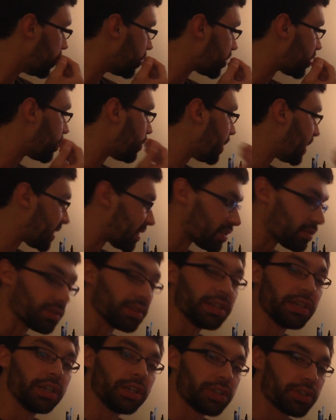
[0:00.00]
So
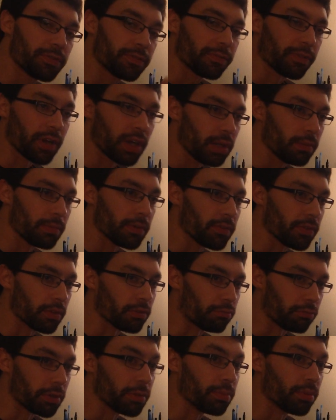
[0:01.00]
basically each frame of
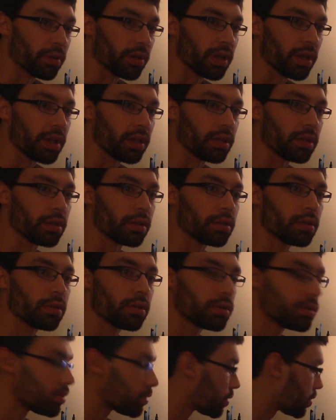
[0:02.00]
the replay
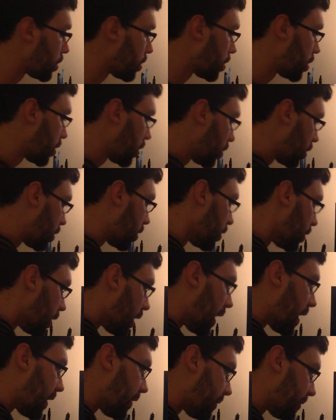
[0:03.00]
could
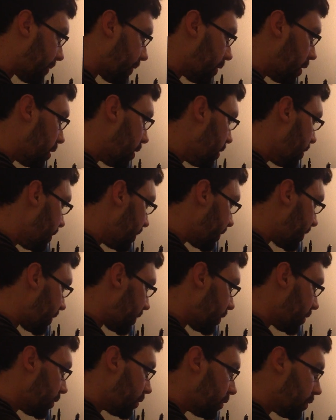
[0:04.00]
have
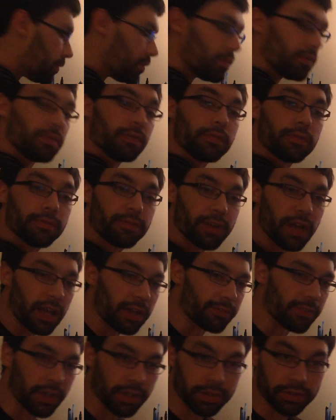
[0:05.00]
these
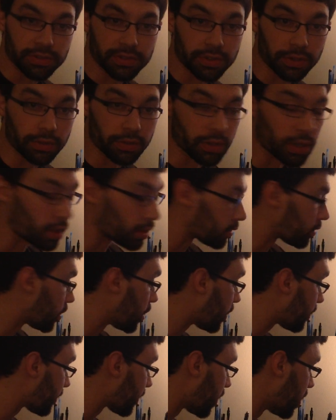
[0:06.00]
flag values turned on or
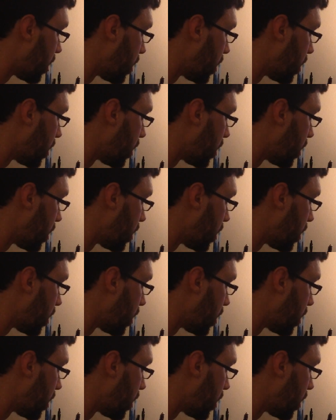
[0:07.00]
off.